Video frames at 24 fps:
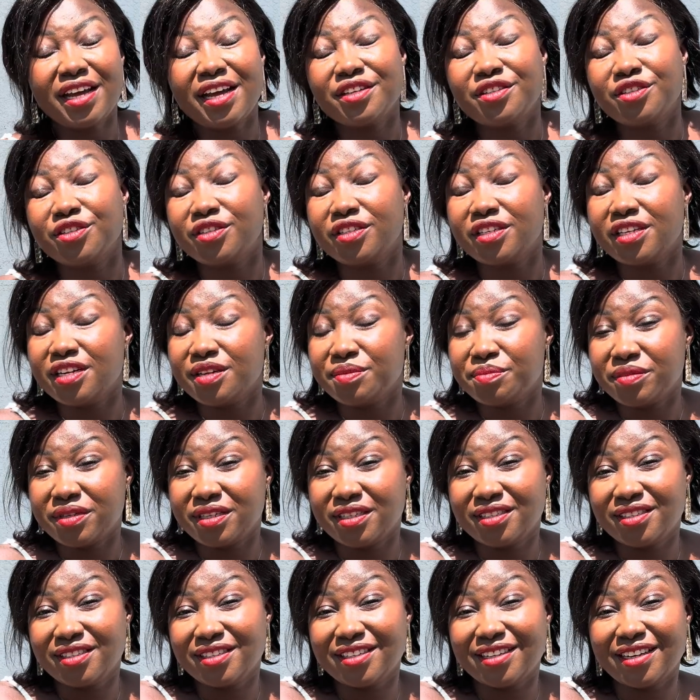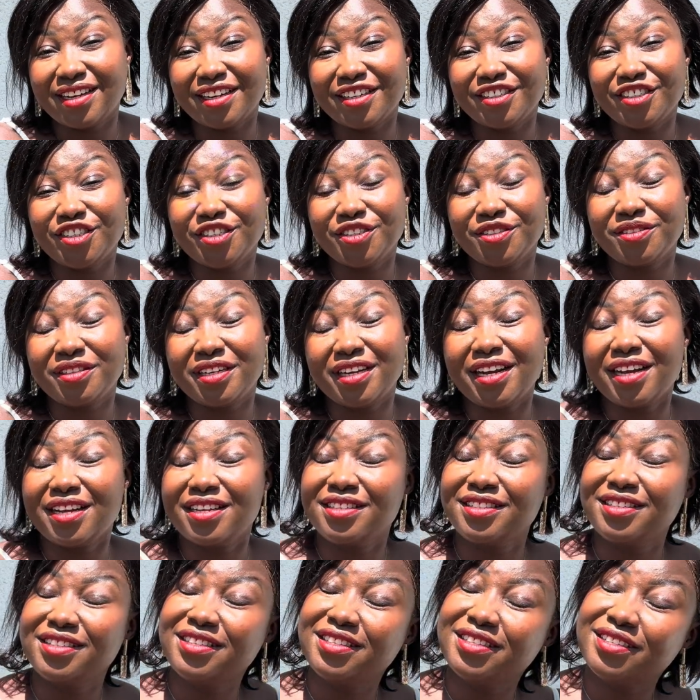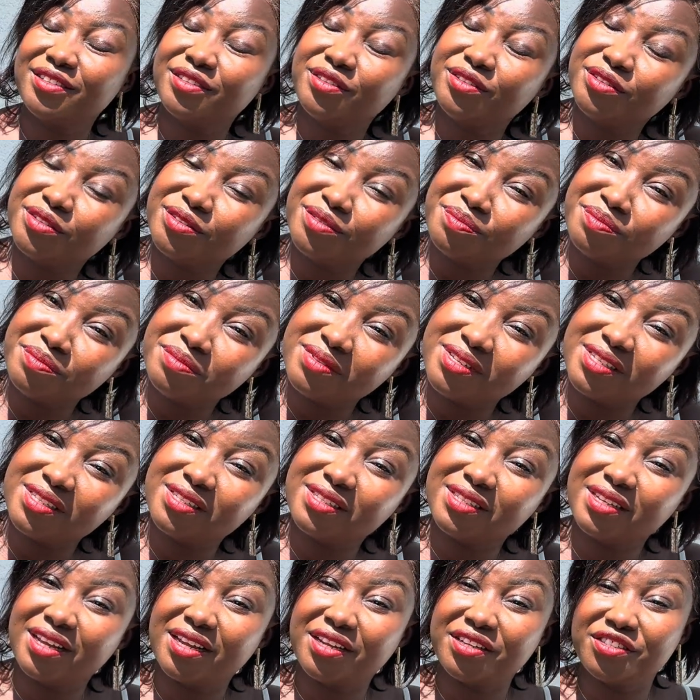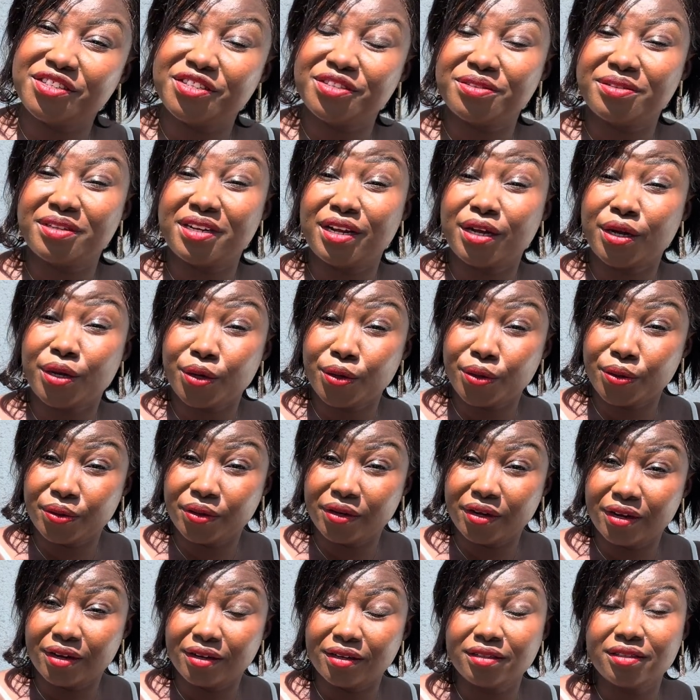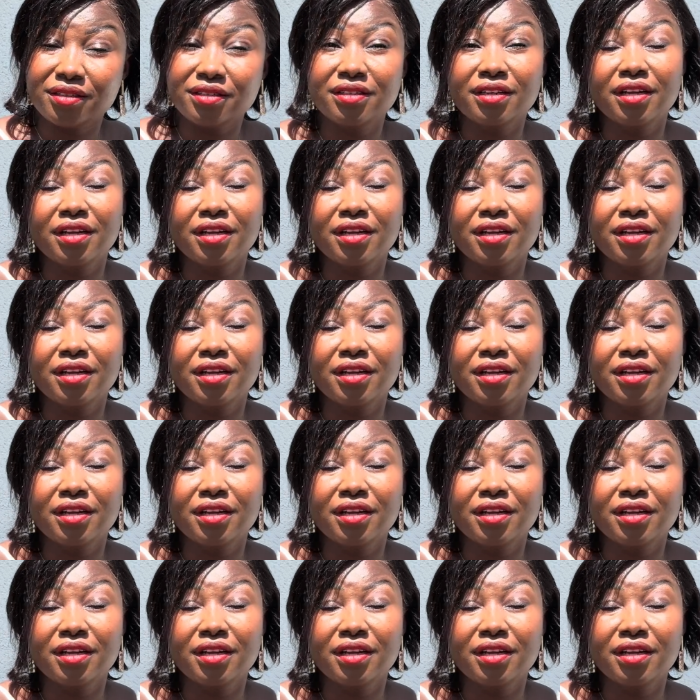I totally missed Nigeria. I still do miss Nigeria a whole lot.